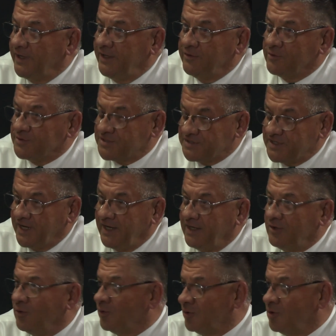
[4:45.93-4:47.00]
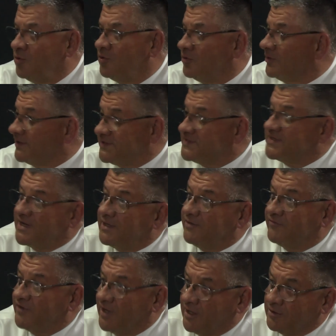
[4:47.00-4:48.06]
either state or local
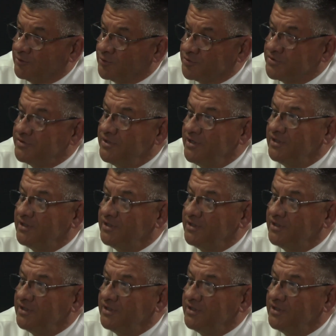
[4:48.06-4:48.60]
incentive dollars